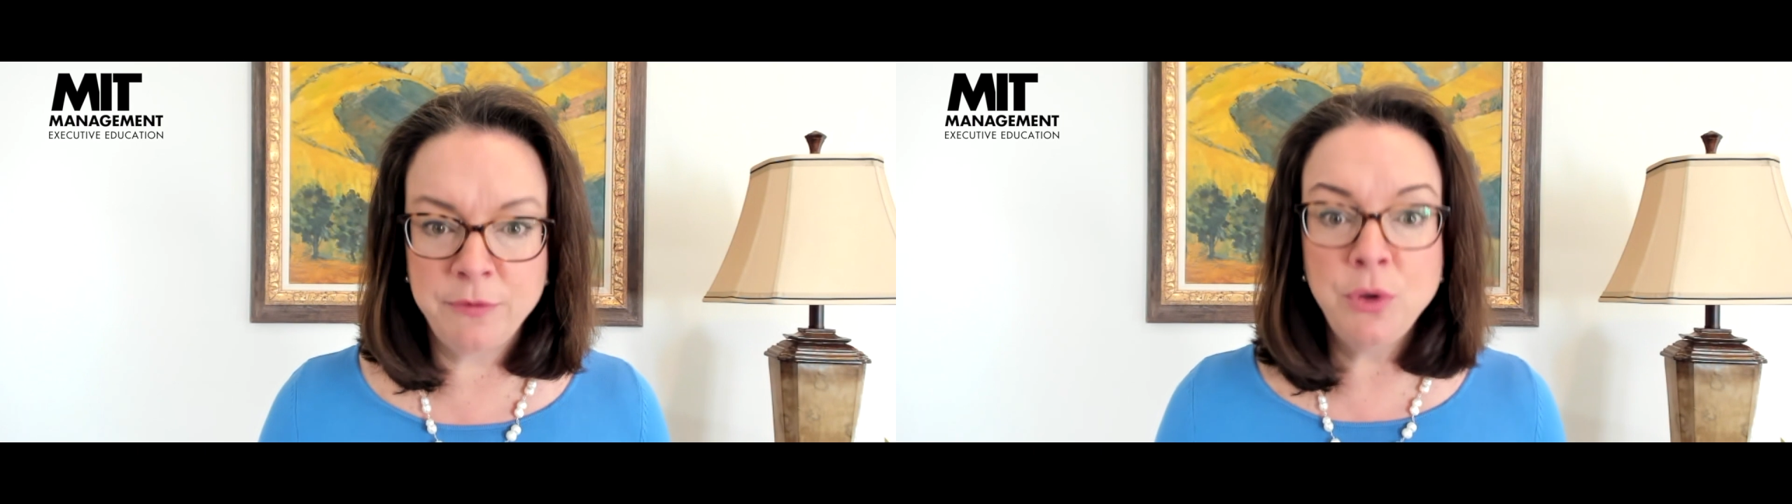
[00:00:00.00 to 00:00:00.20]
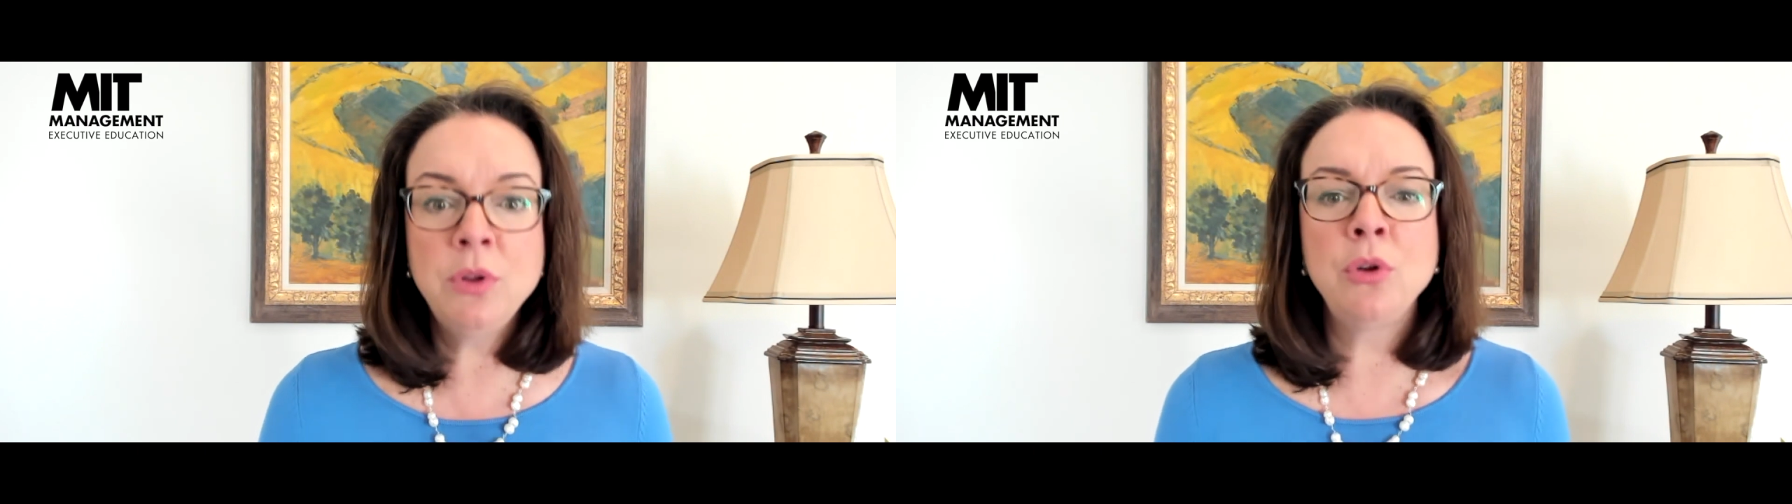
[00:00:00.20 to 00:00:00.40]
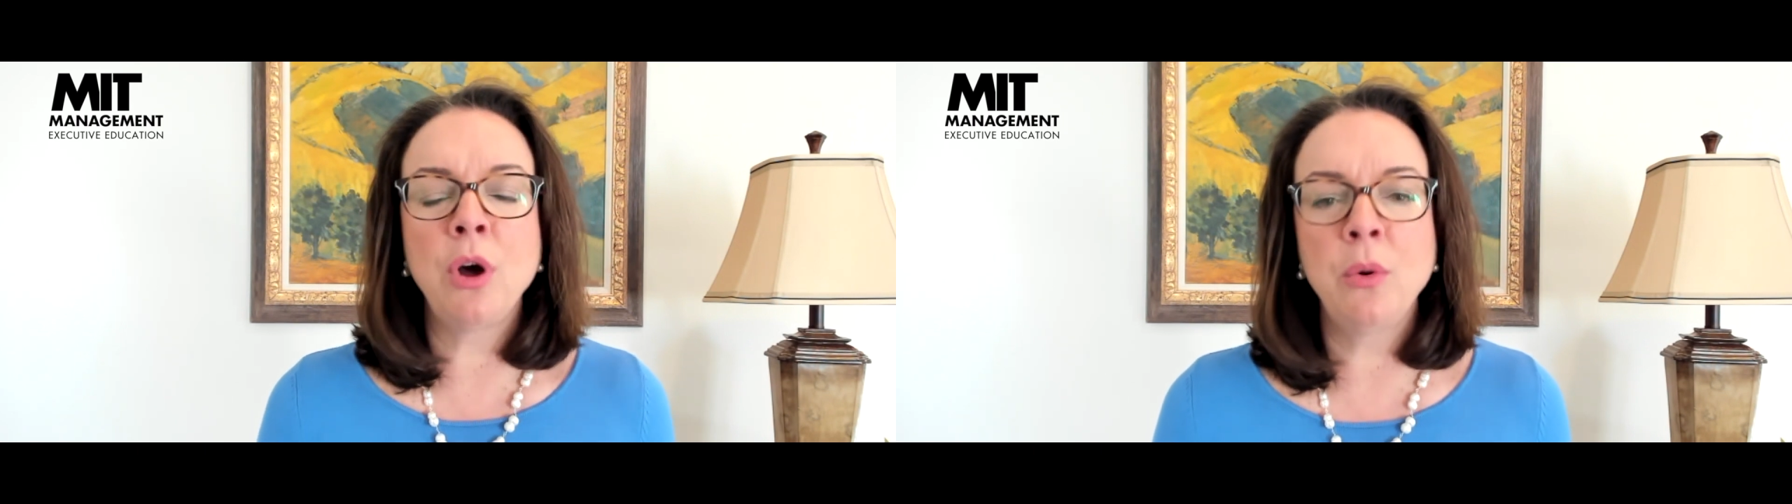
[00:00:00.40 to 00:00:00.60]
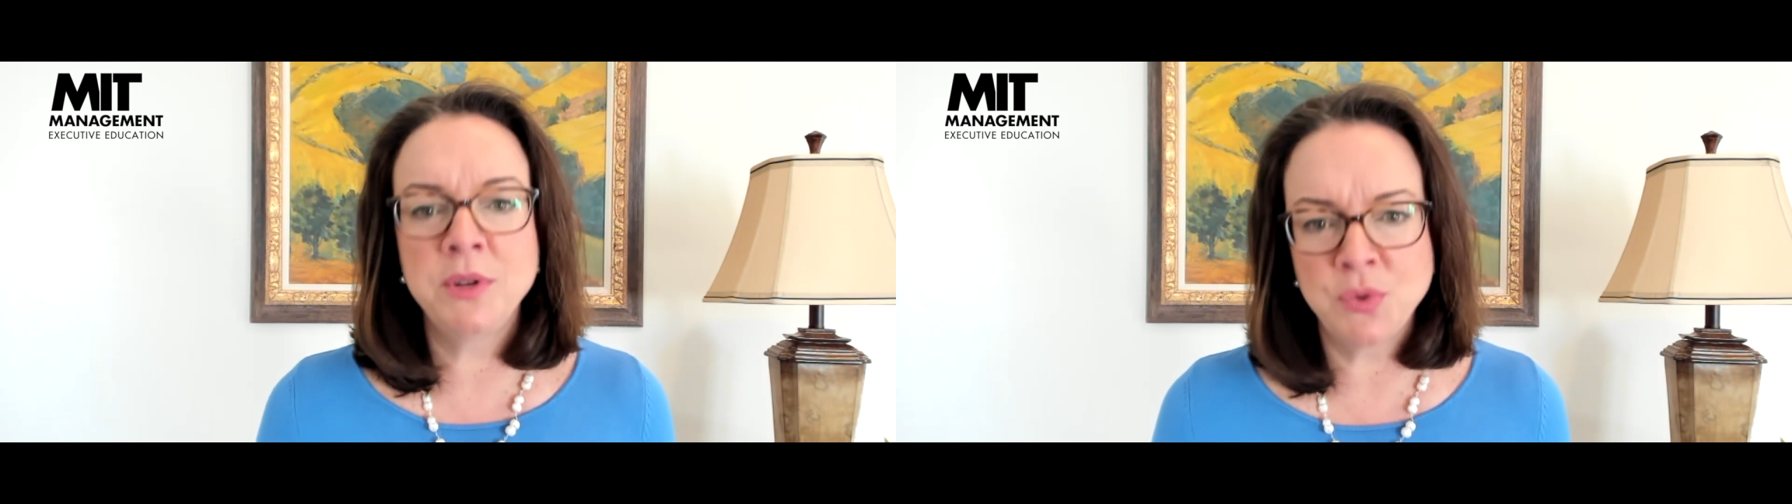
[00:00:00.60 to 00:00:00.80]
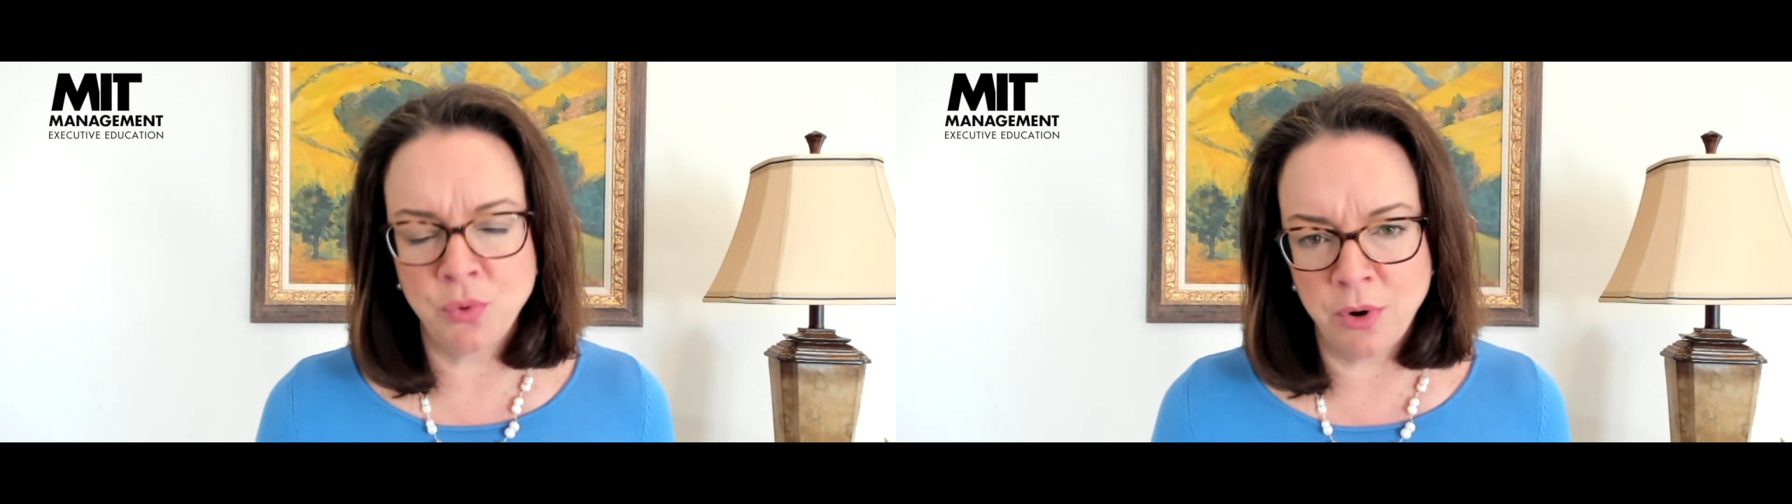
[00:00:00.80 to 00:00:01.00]
you can go
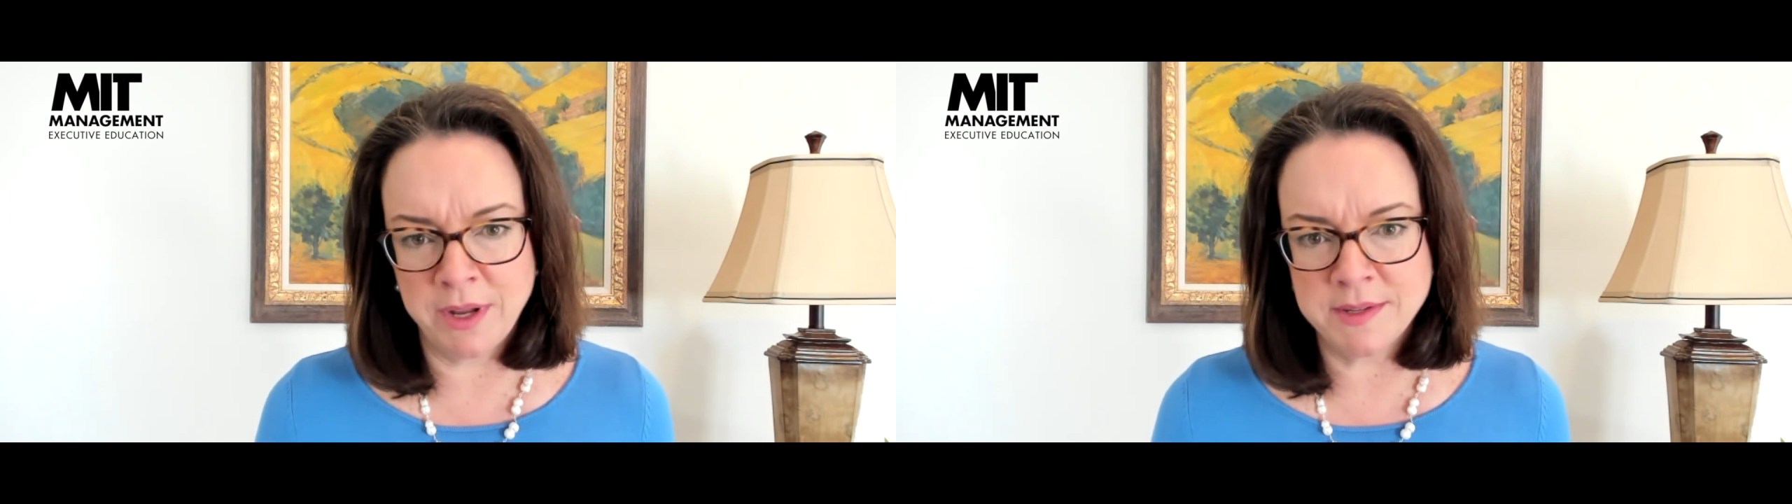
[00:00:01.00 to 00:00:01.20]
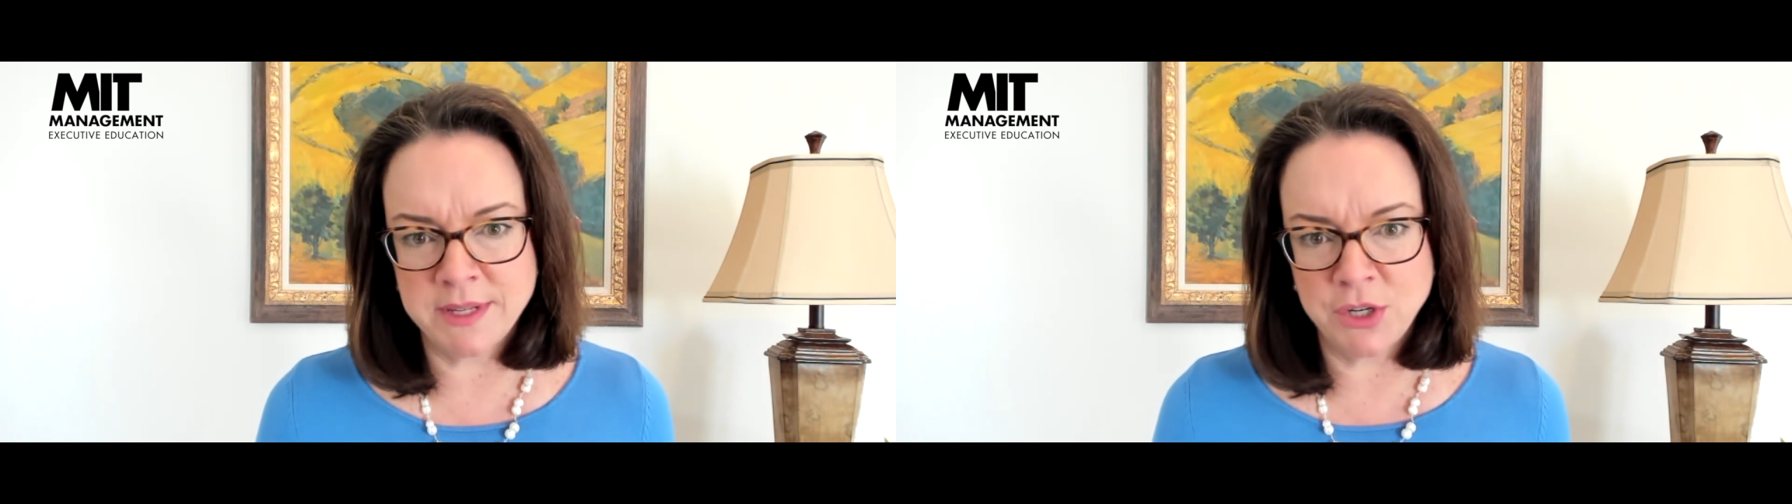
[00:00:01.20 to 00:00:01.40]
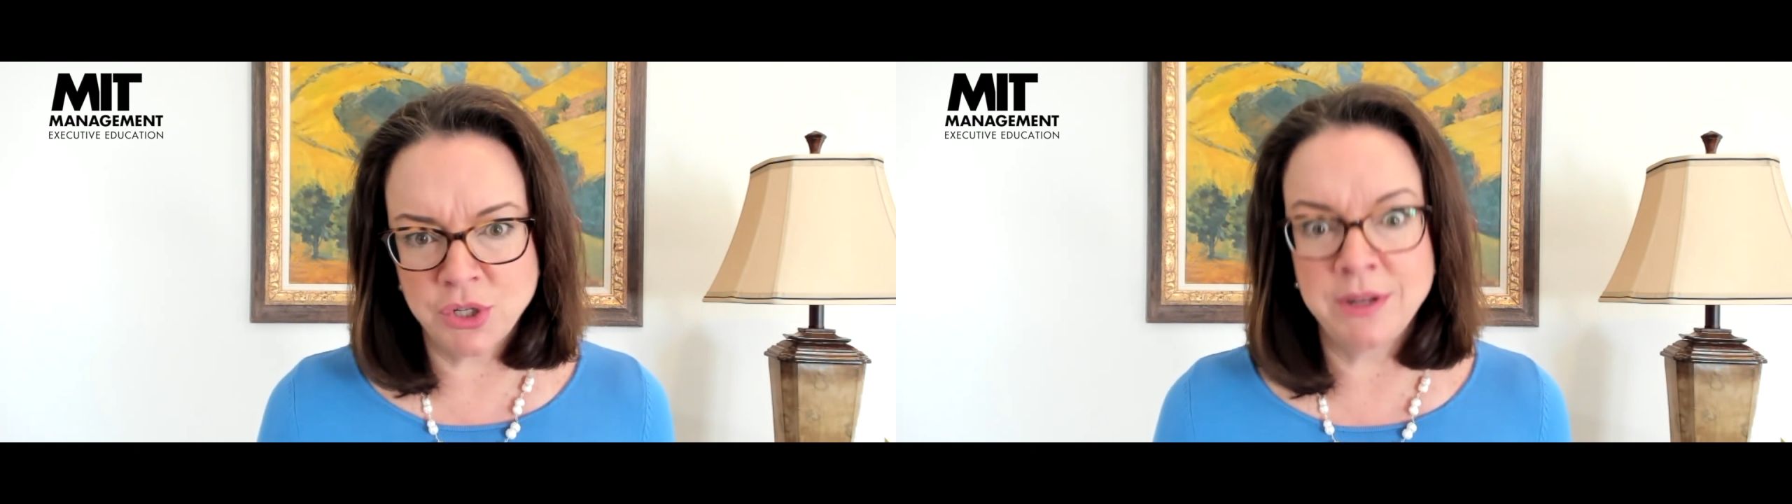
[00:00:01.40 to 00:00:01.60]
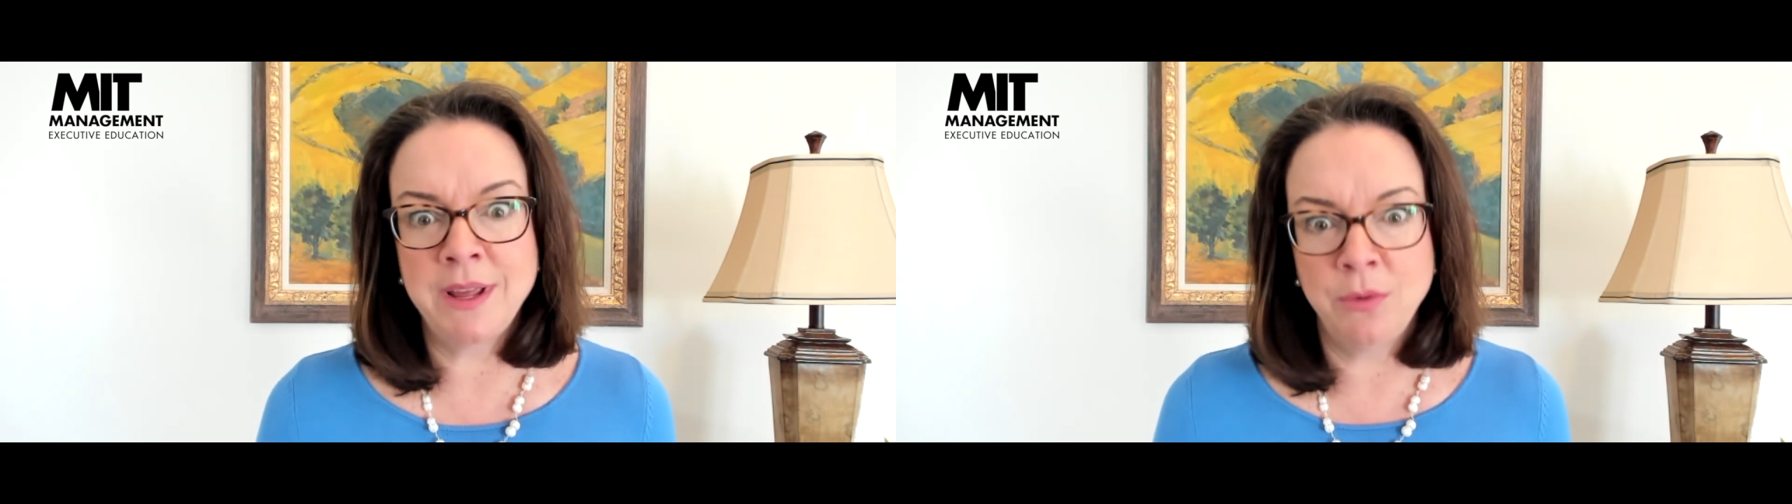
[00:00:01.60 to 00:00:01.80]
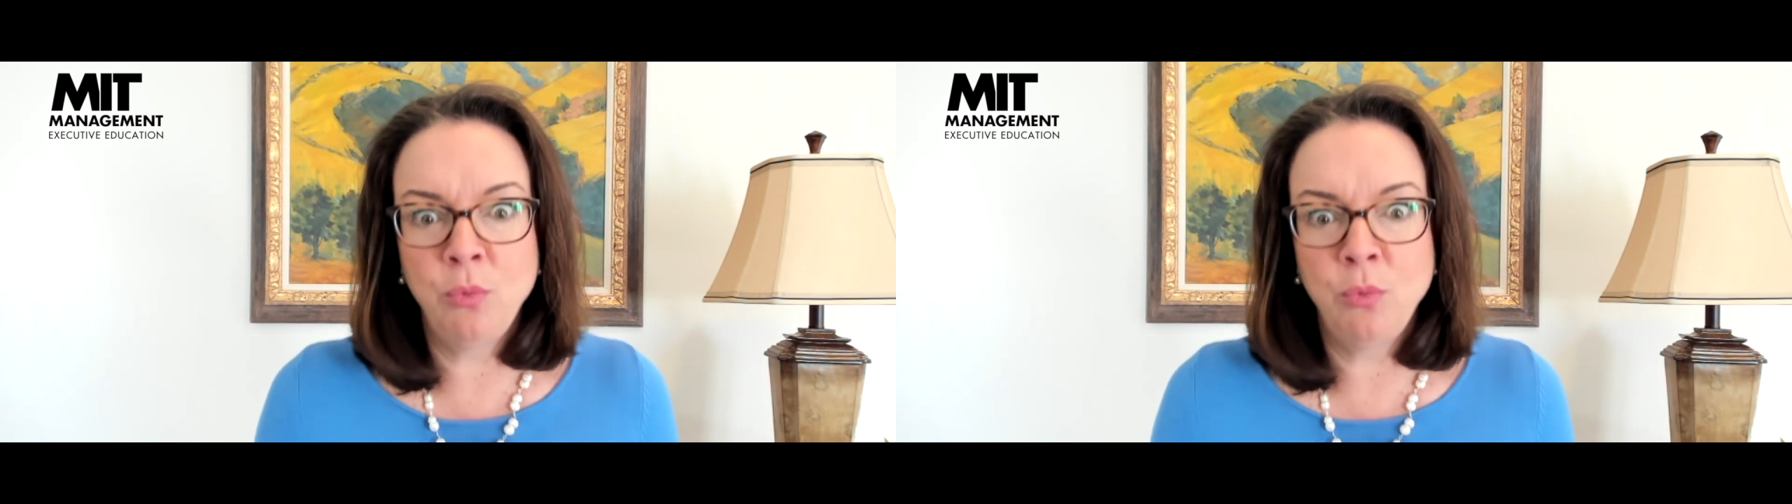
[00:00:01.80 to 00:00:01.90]
into an organization